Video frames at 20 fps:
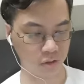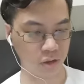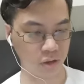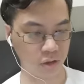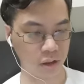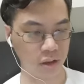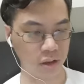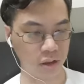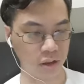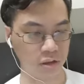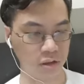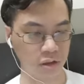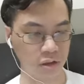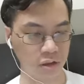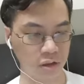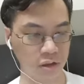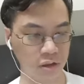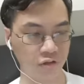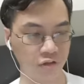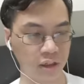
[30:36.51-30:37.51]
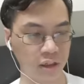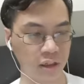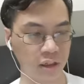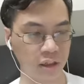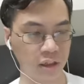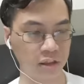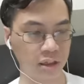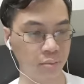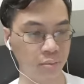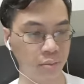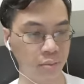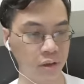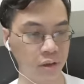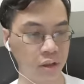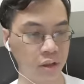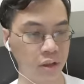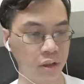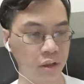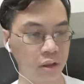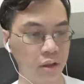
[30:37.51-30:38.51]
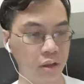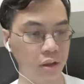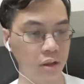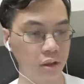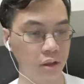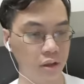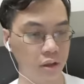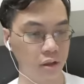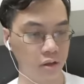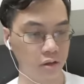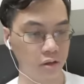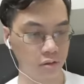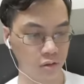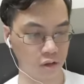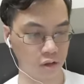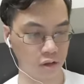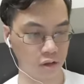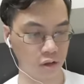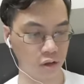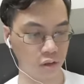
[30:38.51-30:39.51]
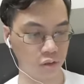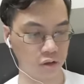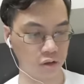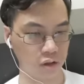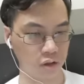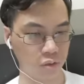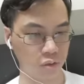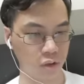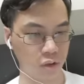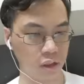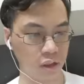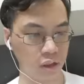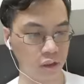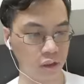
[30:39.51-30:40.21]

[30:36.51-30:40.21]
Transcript: let, us just find an example here. What's the closest one here?